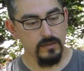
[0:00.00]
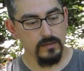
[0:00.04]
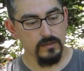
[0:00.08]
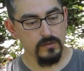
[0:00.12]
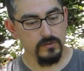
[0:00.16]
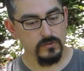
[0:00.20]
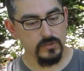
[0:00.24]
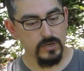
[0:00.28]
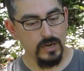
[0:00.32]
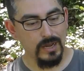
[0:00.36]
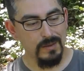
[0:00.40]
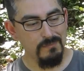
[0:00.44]

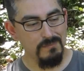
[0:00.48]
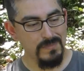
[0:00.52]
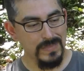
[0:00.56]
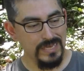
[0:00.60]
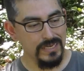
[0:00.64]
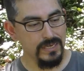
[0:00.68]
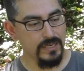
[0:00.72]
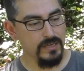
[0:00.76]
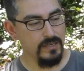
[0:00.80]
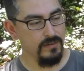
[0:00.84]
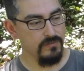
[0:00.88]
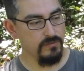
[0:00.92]
There's not
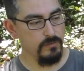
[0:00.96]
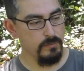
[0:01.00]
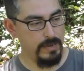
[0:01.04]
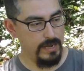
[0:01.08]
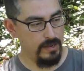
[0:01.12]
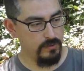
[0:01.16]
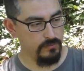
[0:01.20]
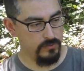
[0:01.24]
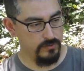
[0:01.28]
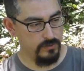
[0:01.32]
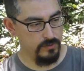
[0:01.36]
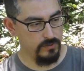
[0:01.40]
many of them
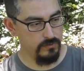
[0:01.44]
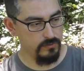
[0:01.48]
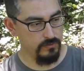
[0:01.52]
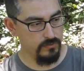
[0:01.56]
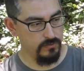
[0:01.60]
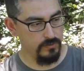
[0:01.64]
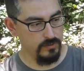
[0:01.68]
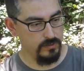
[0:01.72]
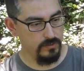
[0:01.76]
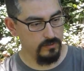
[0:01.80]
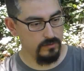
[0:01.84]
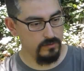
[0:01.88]
out there
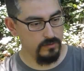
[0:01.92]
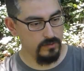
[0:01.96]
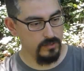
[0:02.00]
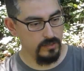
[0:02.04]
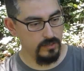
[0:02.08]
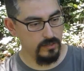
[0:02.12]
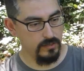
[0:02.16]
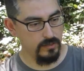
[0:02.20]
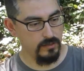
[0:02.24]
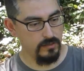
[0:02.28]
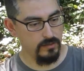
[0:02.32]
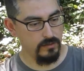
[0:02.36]
that
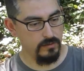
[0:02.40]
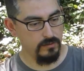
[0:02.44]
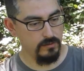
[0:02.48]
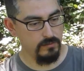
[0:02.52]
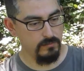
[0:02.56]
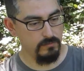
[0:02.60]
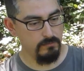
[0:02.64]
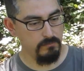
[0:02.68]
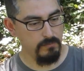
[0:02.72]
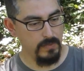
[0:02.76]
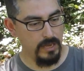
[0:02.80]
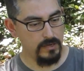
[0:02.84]

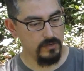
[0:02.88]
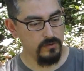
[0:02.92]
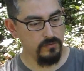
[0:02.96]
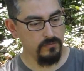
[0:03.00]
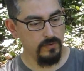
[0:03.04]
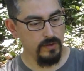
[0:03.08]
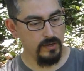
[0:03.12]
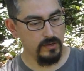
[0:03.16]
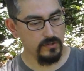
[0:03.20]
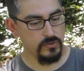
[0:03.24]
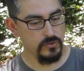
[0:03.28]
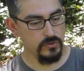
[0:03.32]

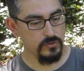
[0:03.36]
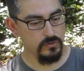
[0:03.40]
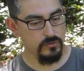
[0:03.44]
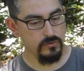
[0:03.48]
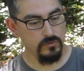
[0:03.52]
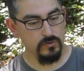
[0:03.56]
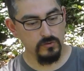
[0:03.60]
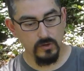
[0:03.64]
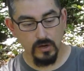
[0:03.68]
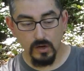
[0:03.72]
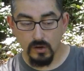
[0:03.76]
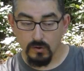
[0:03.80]

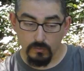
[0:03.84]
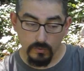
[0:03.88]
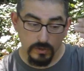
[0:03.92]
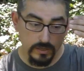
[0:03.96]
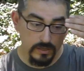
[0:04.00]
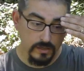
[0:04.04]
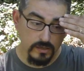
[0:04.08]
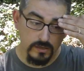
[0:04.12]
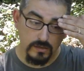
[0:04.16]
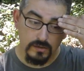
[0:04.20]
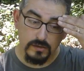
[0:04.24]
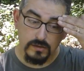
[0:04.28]
manufacture
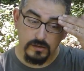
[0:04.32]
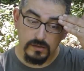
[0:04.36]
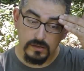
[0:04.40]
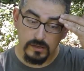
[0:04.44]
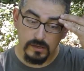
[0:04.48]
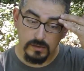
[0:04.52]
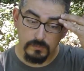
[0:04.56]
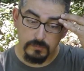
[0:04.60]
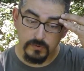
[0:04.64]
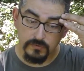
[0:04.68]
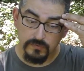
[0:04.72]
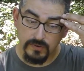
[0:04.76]
OE,
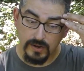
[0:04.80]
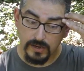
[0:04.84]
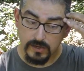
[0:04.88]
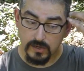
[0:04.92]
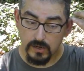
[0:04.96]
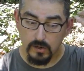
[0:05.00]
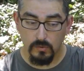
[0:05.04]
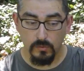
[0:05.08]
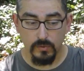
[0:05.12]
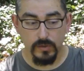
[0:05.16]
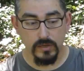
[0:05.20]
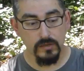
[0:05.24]
provide
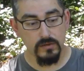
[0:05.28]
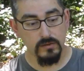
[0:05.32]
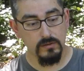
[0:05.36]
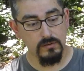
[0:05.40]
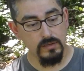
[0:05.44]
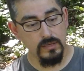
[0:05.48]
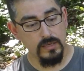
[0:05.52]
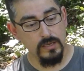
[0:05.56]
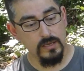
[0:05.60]
OE